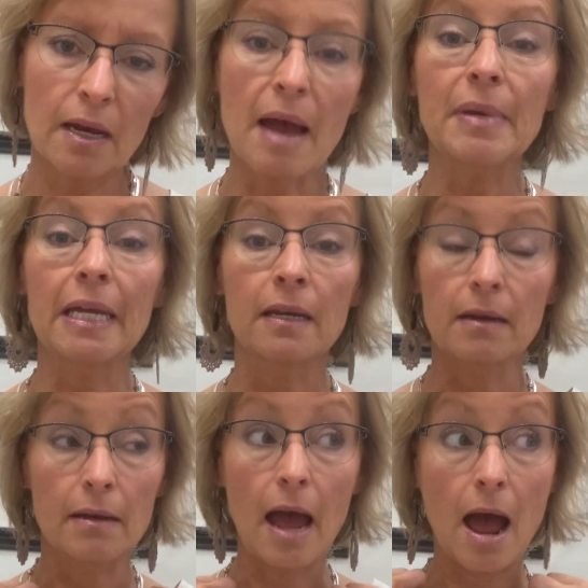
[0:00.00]
I mean,
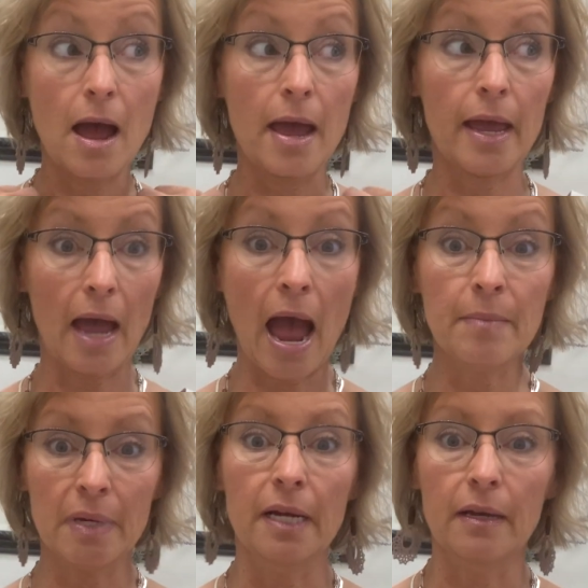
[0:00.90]

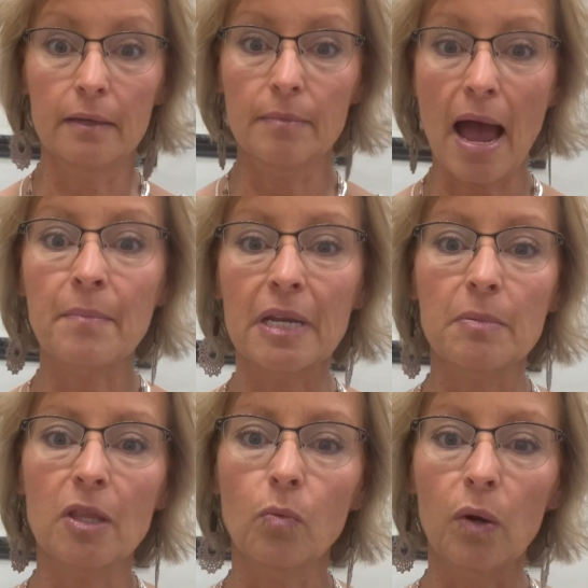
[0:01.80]
I'm gonna
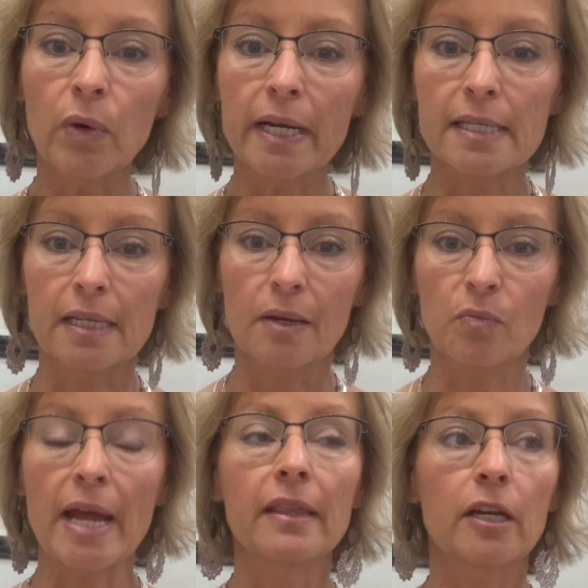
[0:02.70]
be the one witnessing them,
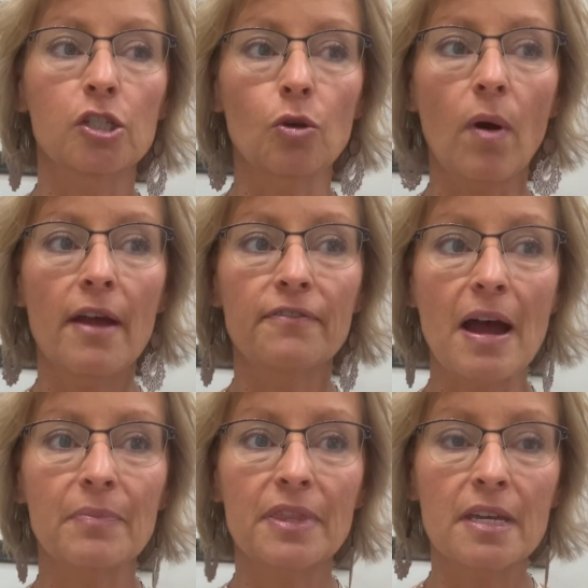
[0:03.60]
right? Like, so if
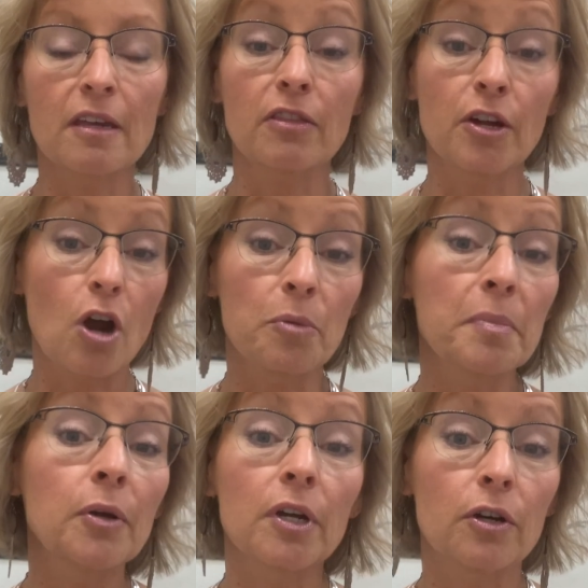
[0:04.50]
I'm thinking there are
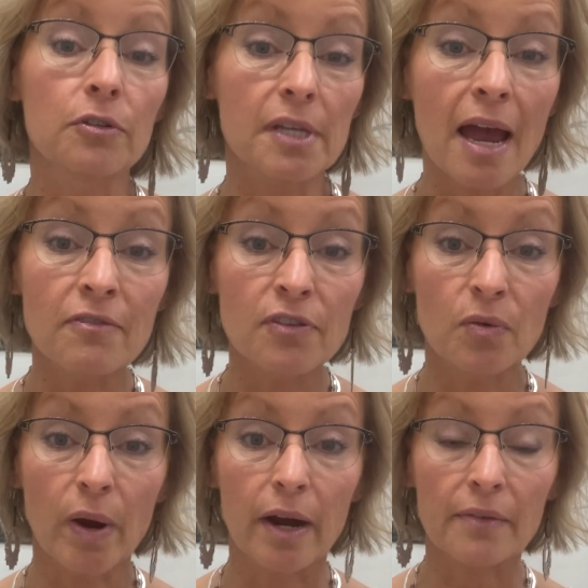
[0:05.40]
miracles
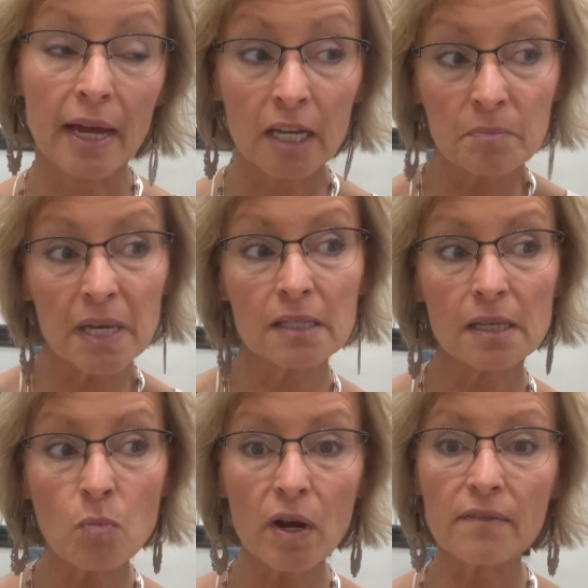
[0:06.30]
everywhere, that can be
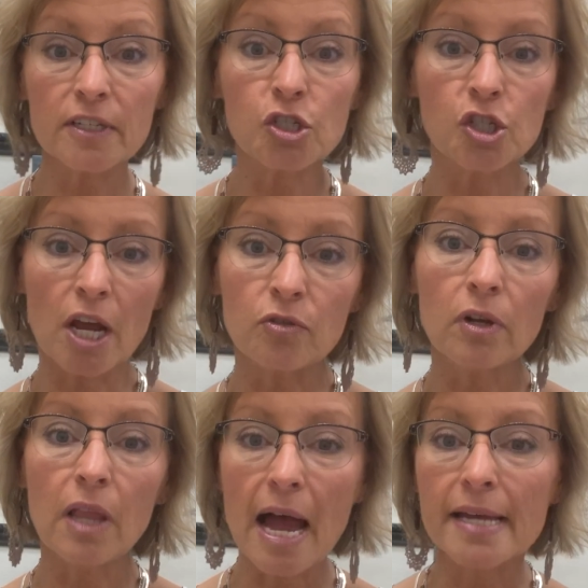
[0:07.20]
somewhat of a
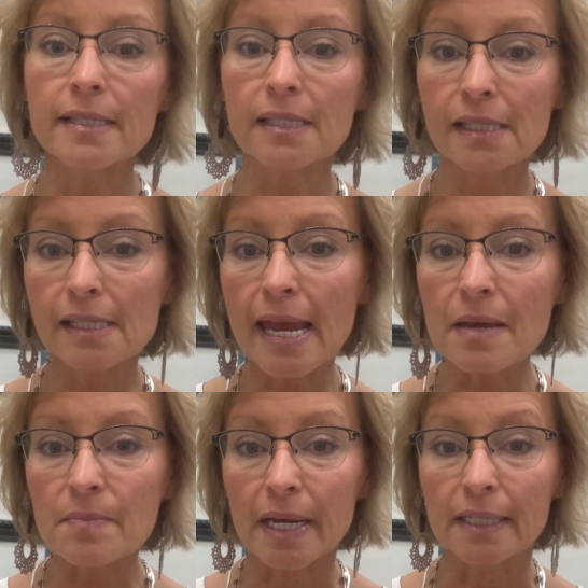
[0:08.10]
generalized
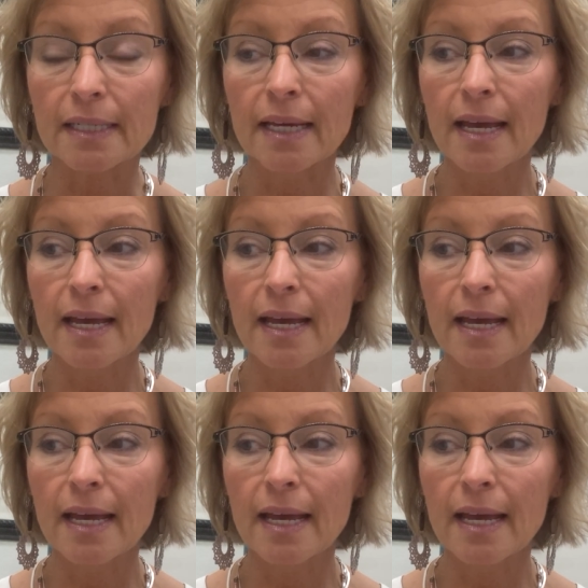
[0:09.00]
statement.